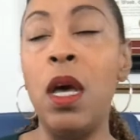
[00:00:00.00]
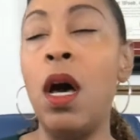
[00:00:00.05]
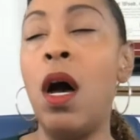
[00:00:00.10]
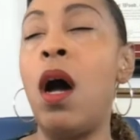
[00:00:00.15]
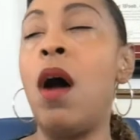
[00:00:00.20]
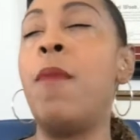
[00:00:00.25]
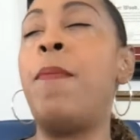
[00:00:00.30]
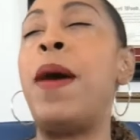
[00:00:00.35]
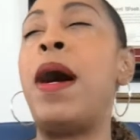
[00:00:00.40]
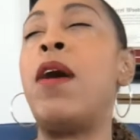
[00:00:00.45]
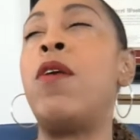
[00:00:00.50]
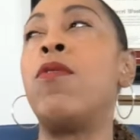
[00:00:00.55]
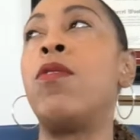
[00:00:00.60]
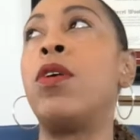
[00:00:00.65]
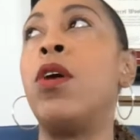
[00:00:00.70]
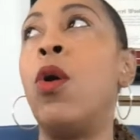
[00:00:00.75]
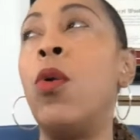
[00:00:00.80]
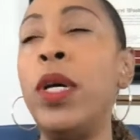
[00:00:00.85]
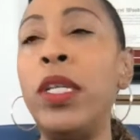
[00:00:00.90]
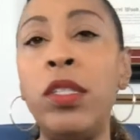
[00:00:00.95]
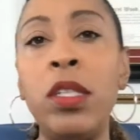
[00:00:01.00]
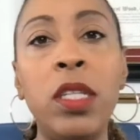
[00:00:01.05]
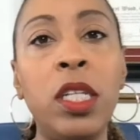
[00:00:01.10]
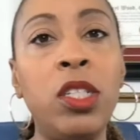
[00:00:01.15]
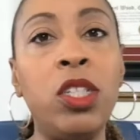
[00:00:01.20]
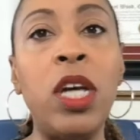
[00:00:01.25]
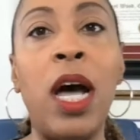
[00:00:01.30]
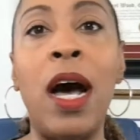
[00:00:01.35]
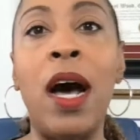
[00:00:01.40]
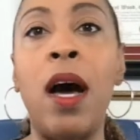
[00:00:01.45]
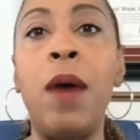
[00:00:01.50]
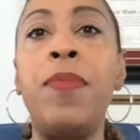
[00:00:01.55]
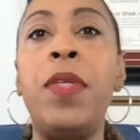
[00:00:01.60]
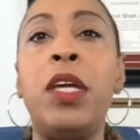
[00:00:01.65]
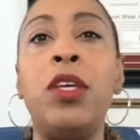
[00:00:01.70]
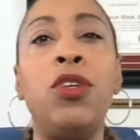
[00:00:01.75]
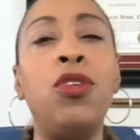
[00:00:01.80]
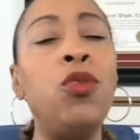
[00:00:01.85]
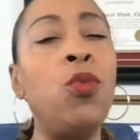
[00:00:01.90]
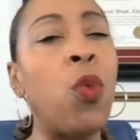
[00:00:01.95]
about going to the job
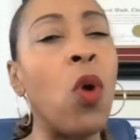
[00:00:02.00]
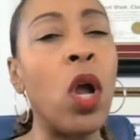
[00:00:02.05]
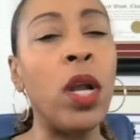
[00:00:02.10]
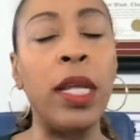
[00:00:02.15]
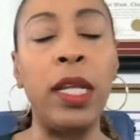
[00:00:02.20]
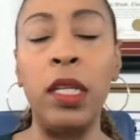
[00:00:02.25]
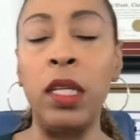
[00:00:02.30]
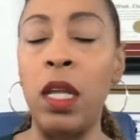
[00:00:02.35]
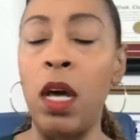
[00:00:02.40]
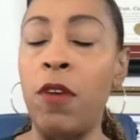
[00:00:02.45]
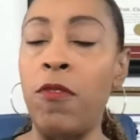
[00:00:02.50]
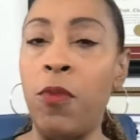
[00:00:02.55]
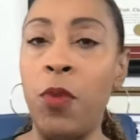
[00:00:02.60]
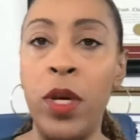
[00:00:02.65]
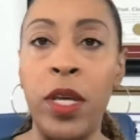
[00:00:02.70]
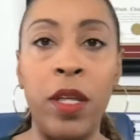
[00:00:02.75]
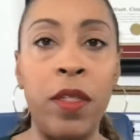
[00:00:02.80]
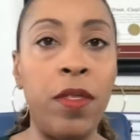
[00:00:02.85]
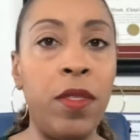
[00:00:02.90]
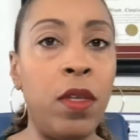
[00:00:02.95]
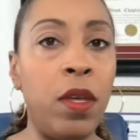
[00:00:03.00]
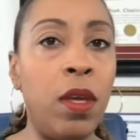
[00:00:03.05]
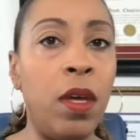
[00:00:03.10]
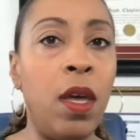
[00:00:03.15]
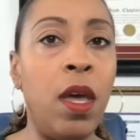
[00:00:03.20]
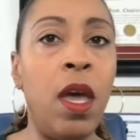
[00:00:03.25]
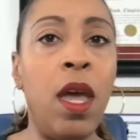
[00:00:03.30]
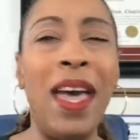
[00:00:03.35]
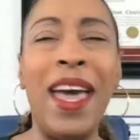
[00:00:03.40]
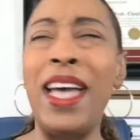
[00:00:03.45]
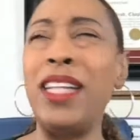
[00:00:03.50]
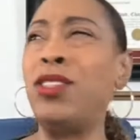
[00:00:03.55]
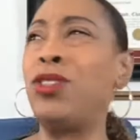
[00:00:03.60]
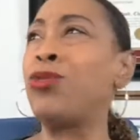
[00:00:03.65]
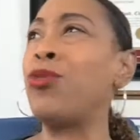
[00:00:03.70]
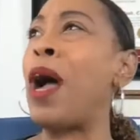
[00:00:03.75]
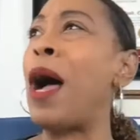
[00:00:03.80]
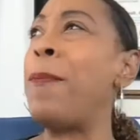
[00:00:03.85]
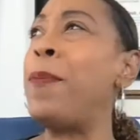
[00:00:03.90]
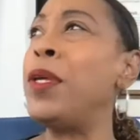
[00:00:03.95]
that you weren't in love with and
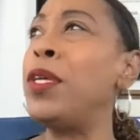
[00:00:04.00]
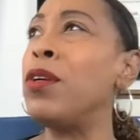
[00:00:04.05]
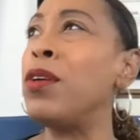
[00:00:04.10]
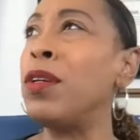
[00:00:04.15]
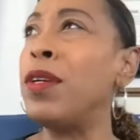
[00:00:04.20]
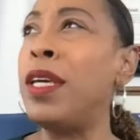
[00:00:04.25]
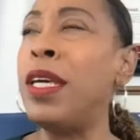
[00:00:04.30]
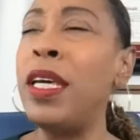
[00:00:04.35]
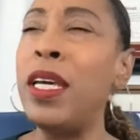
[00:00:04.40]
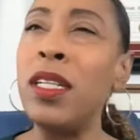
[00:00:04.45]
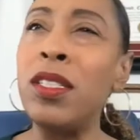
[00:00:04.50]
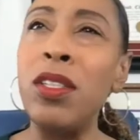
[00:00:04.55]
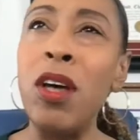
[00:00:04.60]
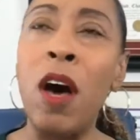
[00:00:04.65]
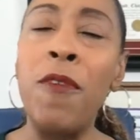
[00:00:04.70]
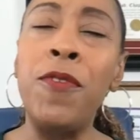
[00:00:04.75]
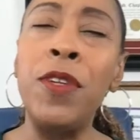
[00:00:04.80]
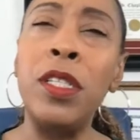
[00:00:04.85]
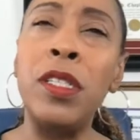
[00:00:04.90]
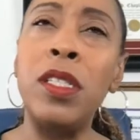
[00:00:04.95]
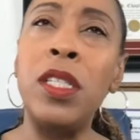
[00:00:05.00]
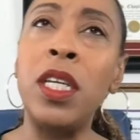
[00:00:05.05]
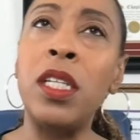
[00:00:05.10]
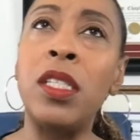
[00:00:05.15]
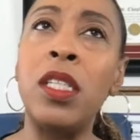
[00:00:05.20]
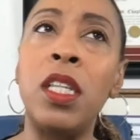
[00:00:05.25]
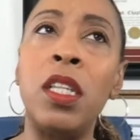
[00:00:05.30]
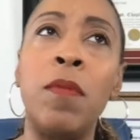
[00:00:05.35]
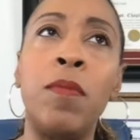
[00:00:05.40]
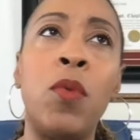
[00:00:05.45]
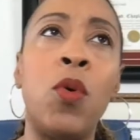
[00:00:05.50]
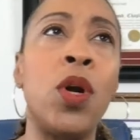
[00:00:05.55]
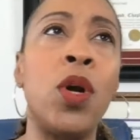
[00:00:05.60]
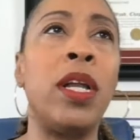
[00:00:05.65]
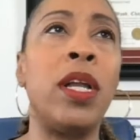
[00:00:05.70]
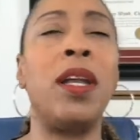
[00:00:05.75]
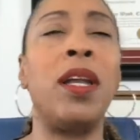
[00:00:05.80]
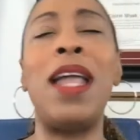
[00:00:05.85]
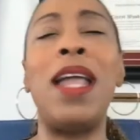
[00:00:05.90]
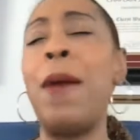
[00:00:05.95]
dropping your kids off at 6 in the morning
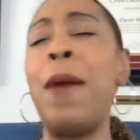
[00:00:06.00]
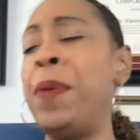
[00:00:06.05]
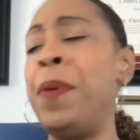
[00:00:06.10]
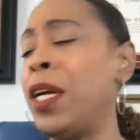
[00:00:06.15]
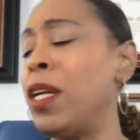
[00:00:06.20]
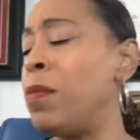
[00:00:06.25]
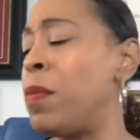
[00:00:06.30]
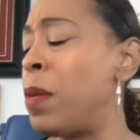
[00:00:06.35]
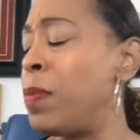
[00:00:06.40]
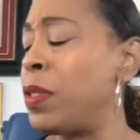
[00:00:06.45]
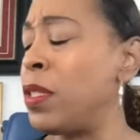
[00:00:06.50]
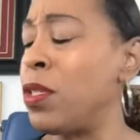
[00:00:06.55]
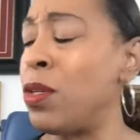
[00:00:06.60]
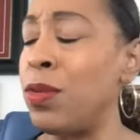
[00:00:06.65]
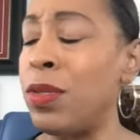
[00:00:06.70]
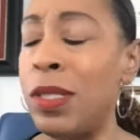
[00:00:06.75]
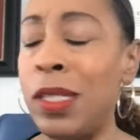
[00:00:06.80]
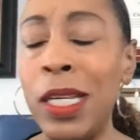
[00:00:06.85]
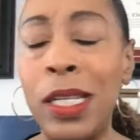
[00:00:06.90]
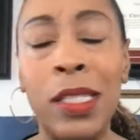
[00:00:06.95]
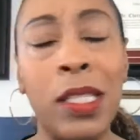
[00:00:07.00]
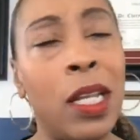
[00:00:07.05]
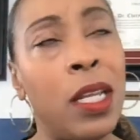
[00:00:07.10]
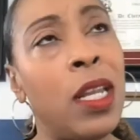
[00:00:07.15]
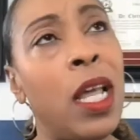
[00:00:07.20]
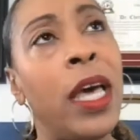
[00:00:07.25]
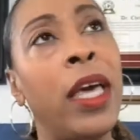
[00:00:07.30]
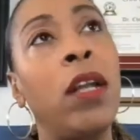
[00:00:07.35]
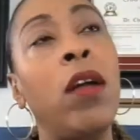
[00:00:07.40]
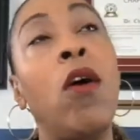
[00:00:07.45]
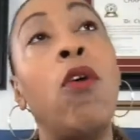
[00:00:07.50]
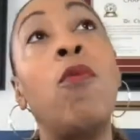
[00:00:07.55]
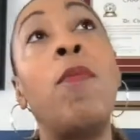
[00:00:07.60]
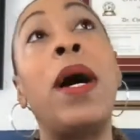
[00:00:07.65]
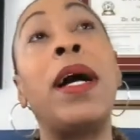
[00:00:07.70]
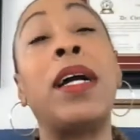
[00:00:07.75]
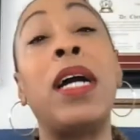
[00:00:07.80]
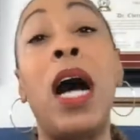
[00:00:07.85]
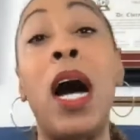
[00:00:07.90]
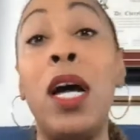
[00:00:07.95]
and not picking them up until 6 at night. Oh
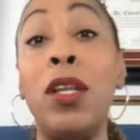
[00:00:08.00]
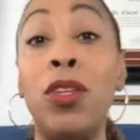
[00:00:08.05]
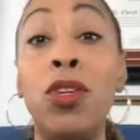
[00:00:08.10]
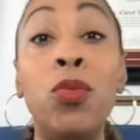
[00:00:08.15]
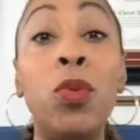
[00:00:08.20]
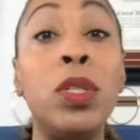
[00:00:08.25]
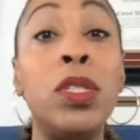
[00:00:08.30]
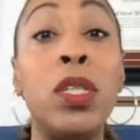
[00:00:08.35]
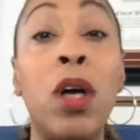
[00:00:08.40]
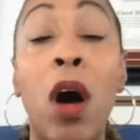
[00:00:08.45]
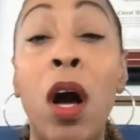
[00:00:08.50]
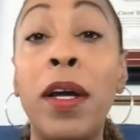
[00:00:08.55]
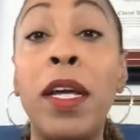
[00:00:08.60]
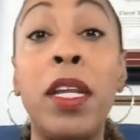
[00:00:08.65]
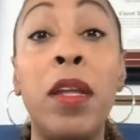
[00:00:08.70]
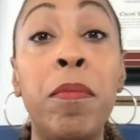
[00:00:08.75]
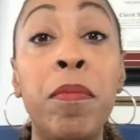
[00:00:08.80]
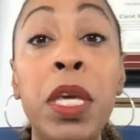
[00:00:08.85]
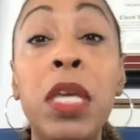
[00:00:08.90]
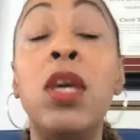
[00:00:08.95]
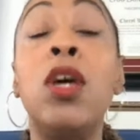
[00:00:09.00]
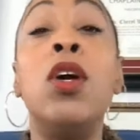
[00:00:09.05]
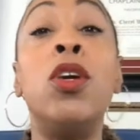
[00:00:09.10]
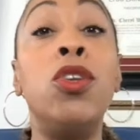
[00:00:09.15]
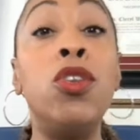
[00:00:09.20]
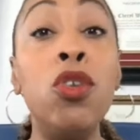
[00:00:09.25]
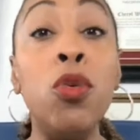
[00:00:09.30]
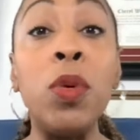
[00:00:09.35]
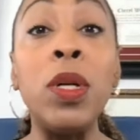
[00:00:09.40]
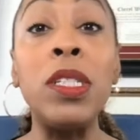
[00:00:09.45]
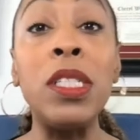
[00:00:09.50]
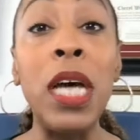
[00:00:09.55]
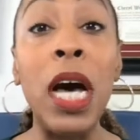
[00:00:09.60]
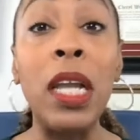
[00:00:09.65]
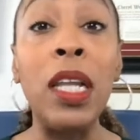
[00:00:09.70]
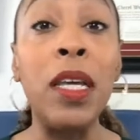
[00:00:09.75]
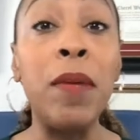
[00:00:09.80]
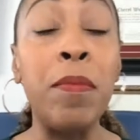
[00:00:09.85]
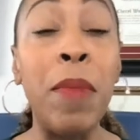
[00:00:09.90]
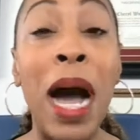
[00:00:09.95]
my God, you were talking to me. You were
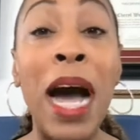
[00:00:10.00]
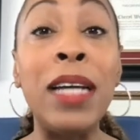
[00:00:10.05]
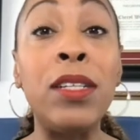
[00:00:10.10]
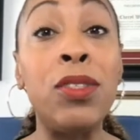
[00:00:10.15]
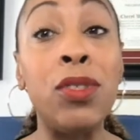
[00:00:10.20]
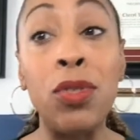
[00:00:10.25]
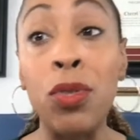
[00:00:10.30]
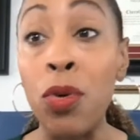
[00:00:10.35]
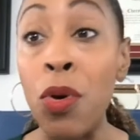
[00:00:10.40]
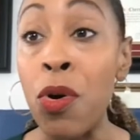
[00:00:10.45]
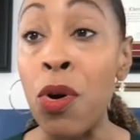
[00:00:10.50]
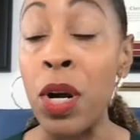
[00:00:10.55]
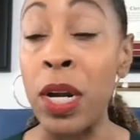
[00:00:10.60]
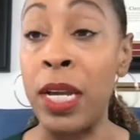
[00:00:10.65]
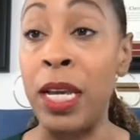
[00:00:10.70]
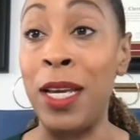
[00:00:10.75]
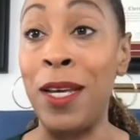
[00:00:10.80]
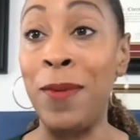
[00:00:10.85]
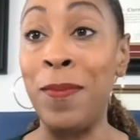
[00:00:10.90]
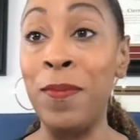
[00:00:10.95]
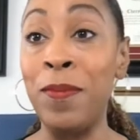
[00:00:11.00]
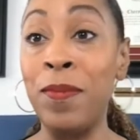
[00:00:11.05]
telling my story.